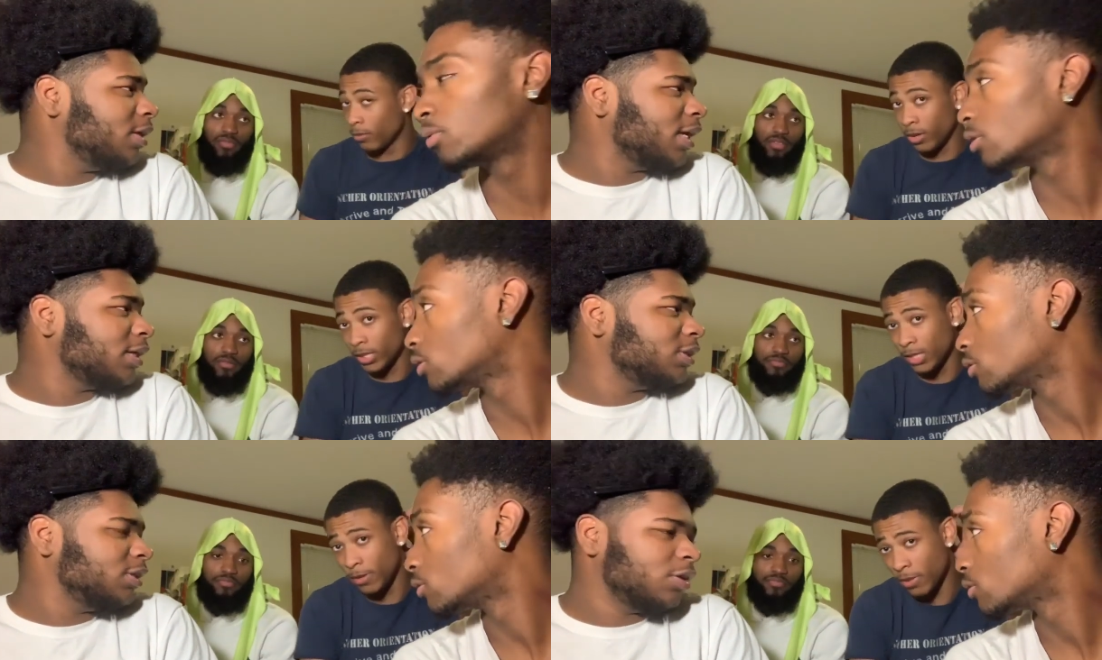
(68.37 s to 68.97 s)
Speaker 1: one.
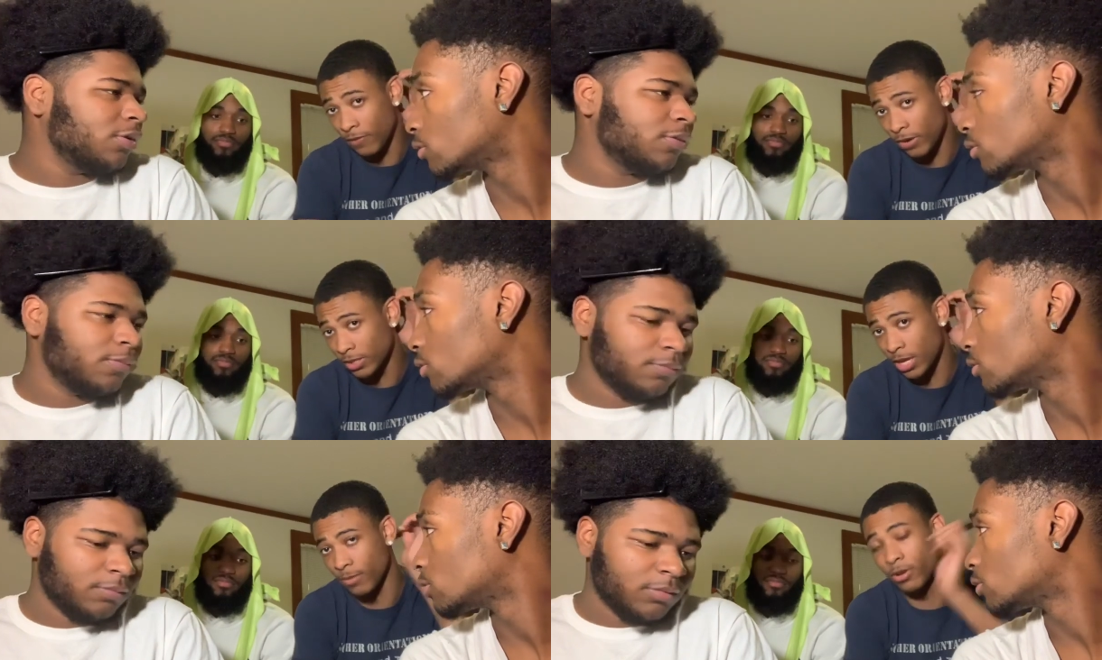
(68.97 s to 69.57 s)
Like, this would be my
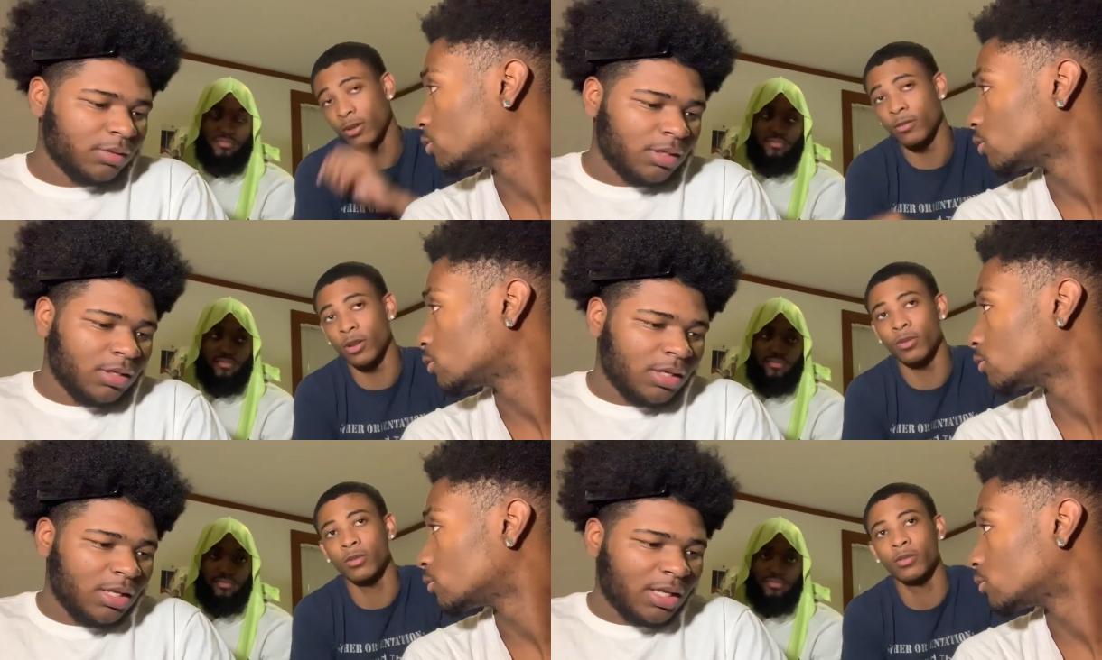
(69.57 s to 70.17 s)
first time hearing
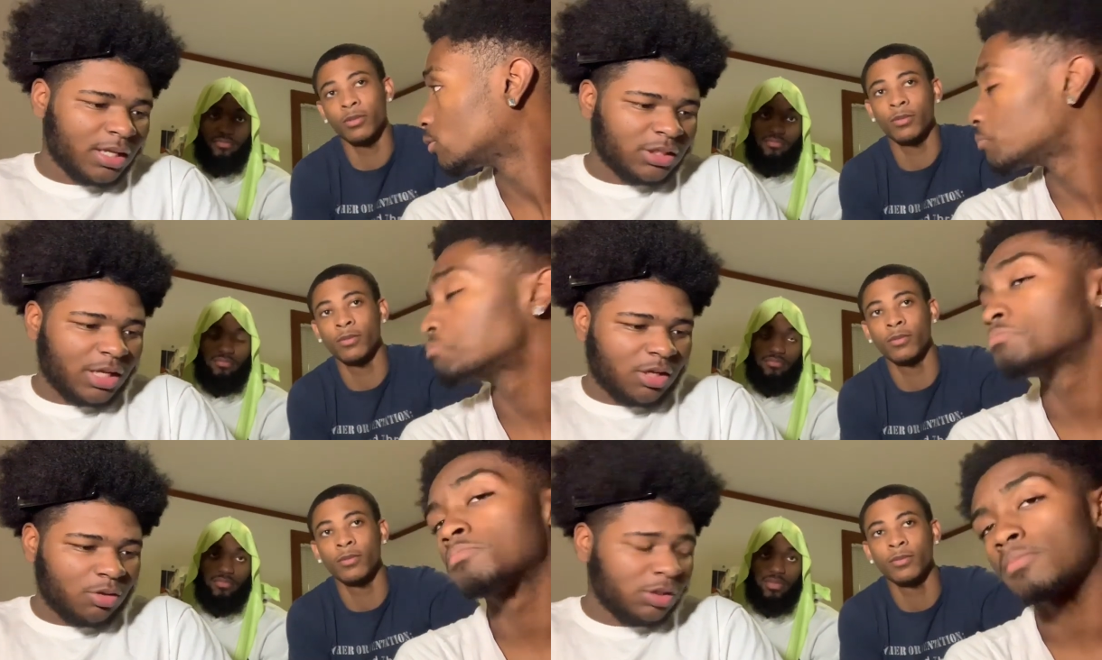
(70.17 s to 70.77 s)
him though. He like a
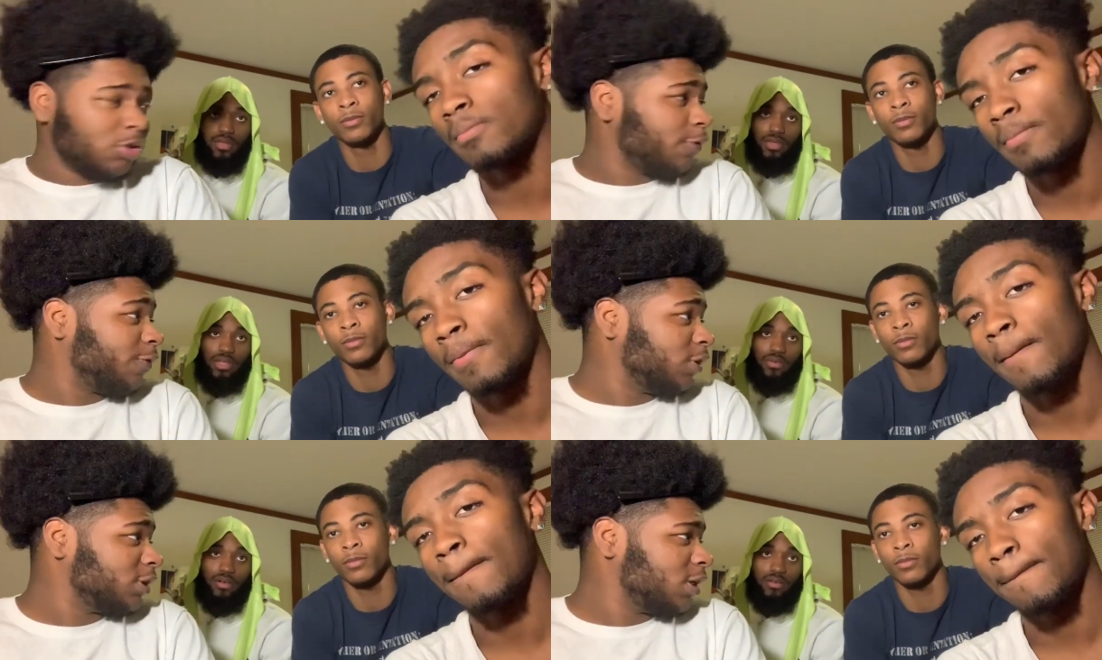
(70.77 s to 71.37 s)
J Cole. This
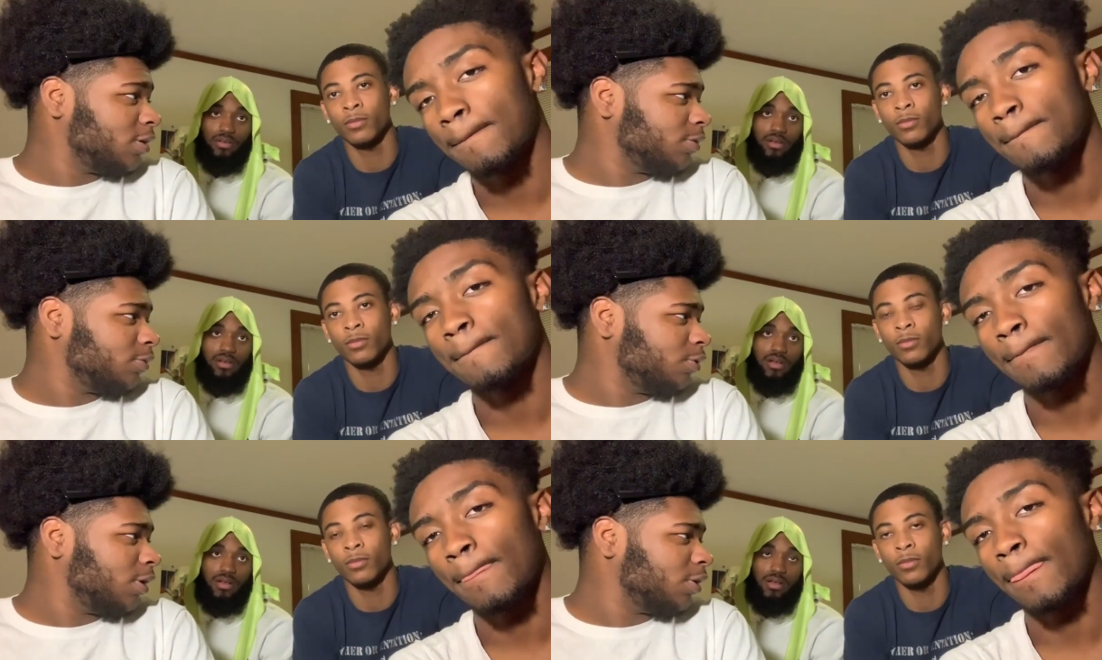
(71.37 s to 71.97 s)
your first
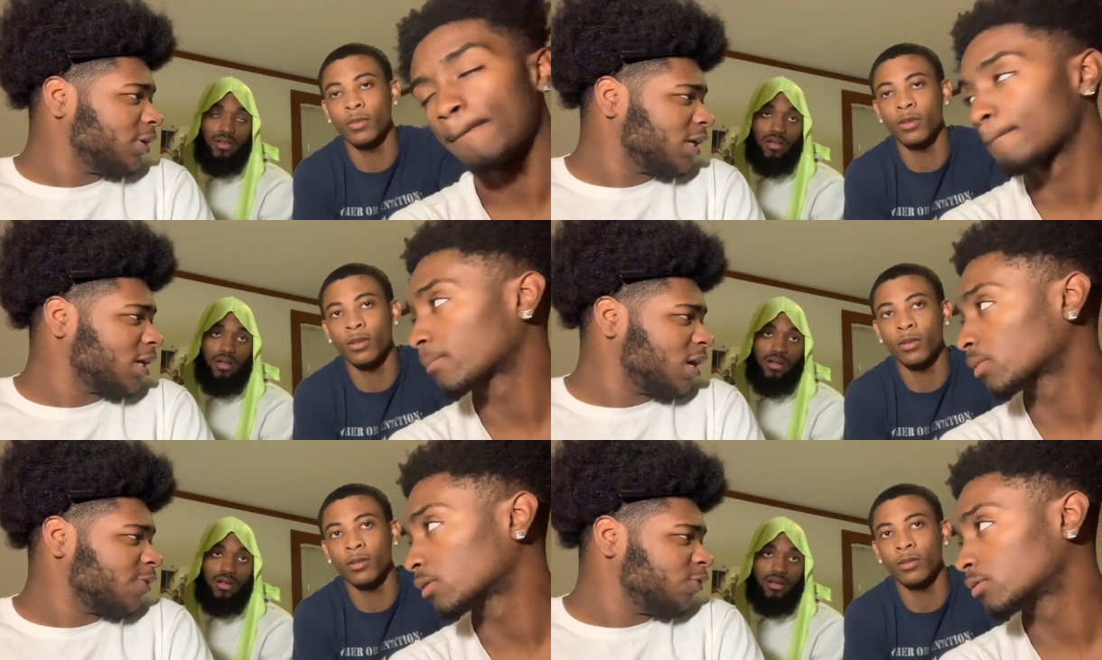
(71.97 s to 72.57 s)
time? You ain't heard
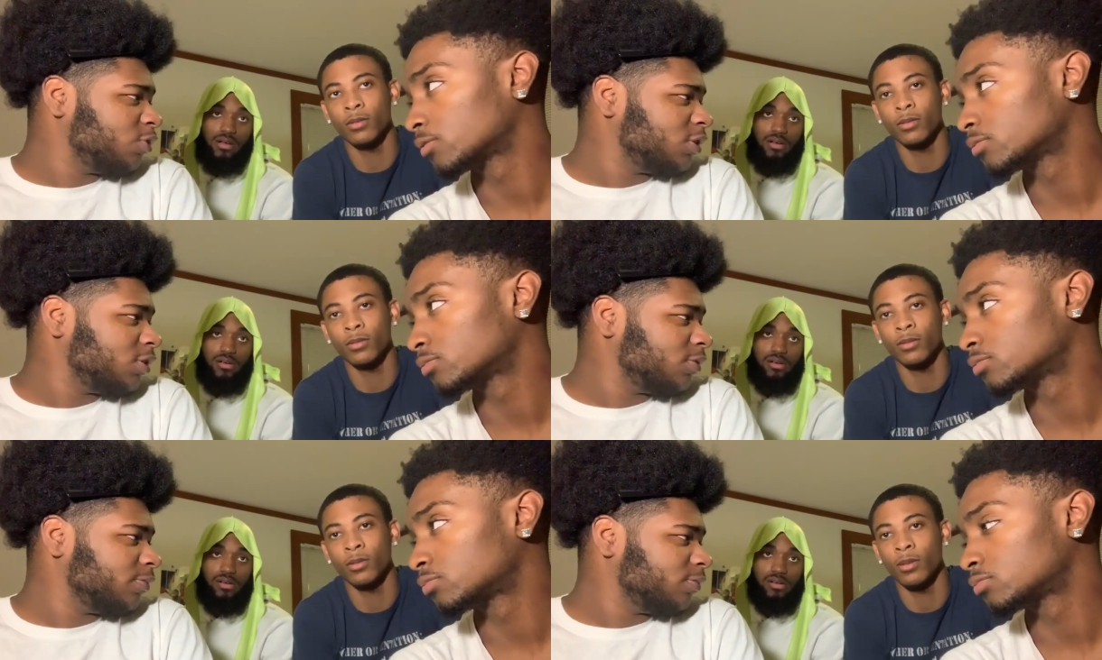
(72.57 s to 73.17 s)
that kung fu
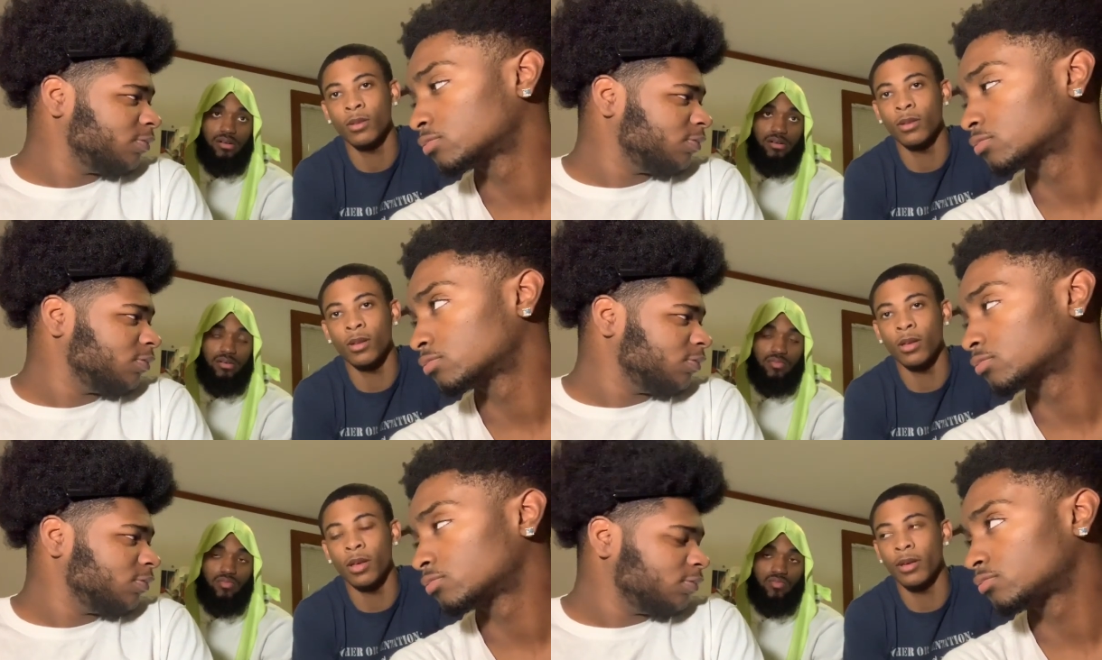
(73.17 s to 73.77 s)
shit?
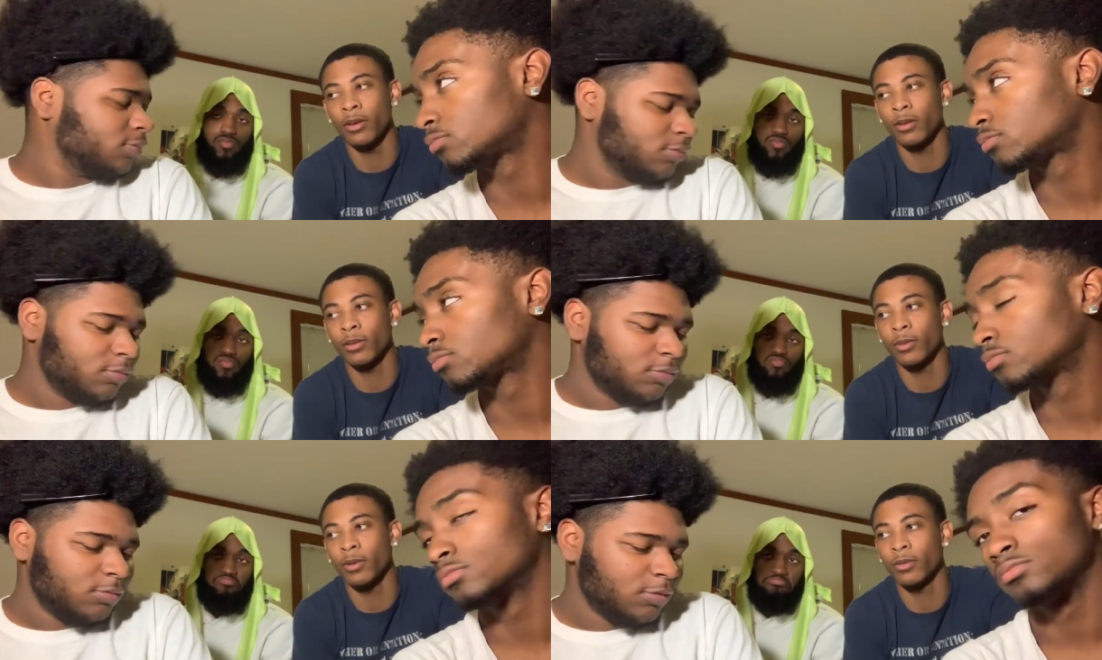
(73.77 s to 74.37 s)
Nah, I ain't heard
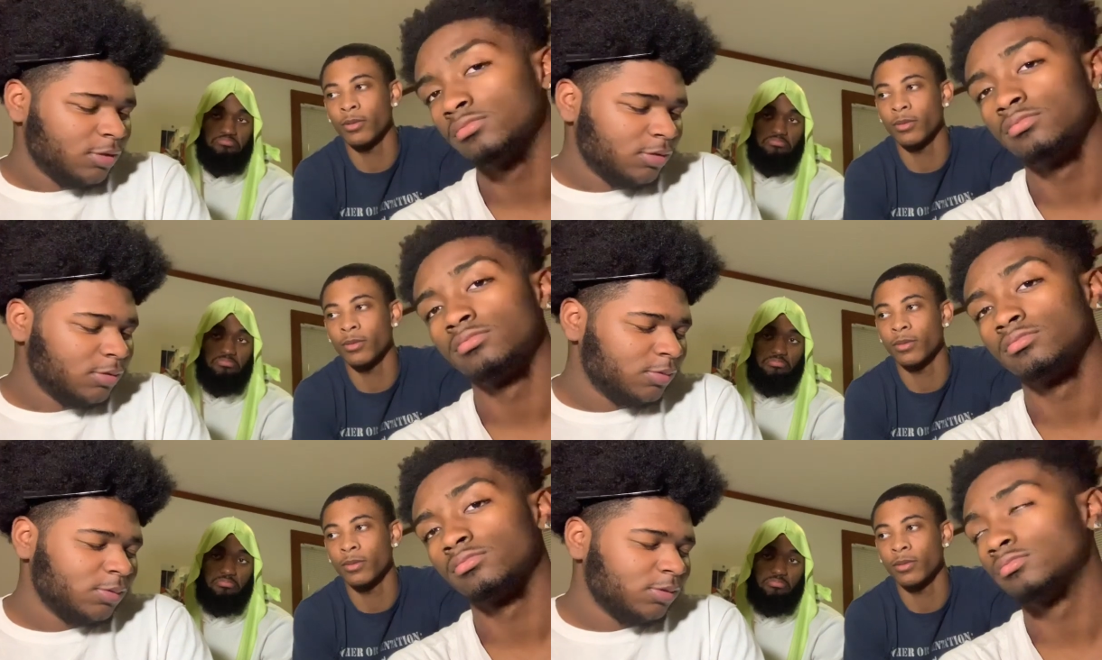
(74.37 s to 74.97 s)
it, bro.
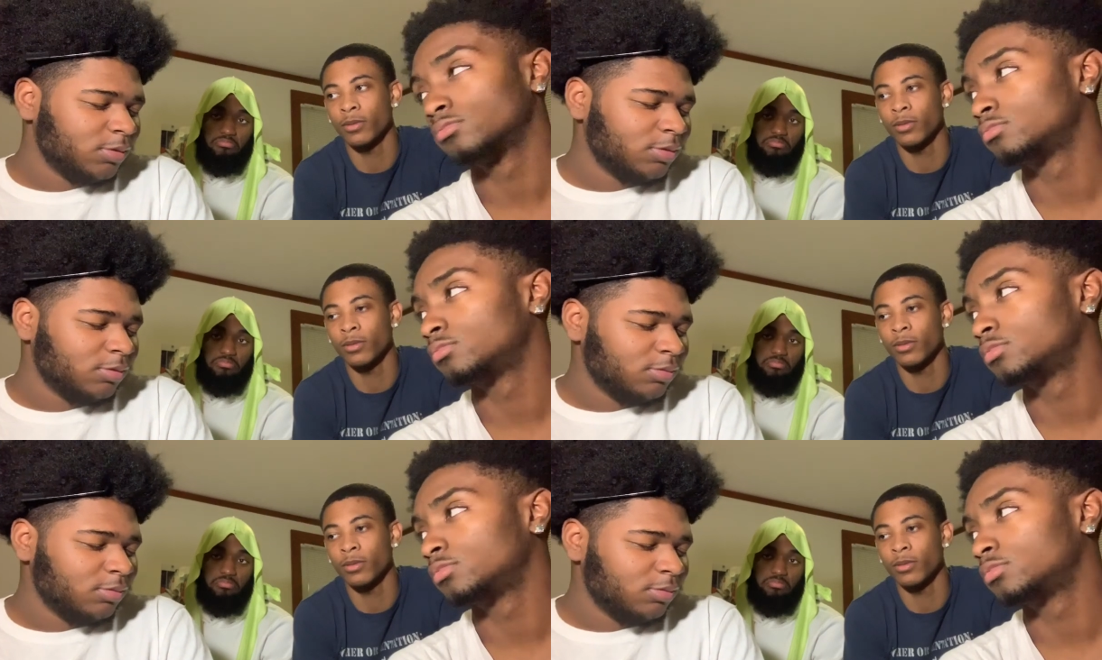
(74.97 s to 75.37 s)
Mm